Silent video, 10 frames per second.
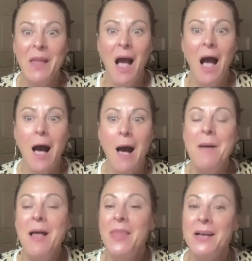
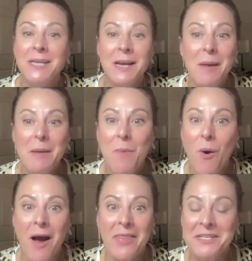That's going to be
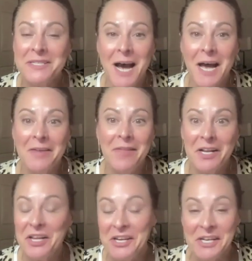more on the side of the
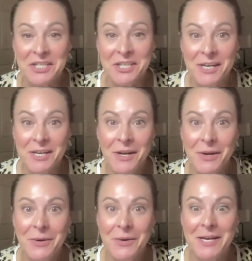clinician
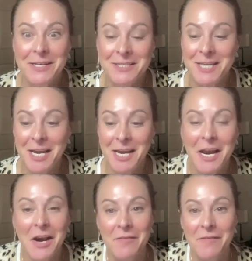who is taking
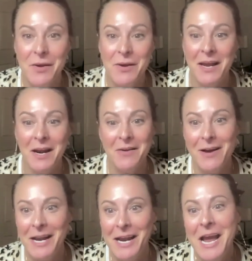care of you and getting
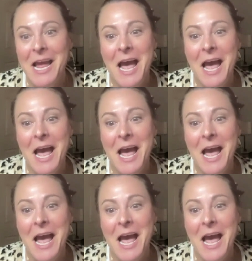ready.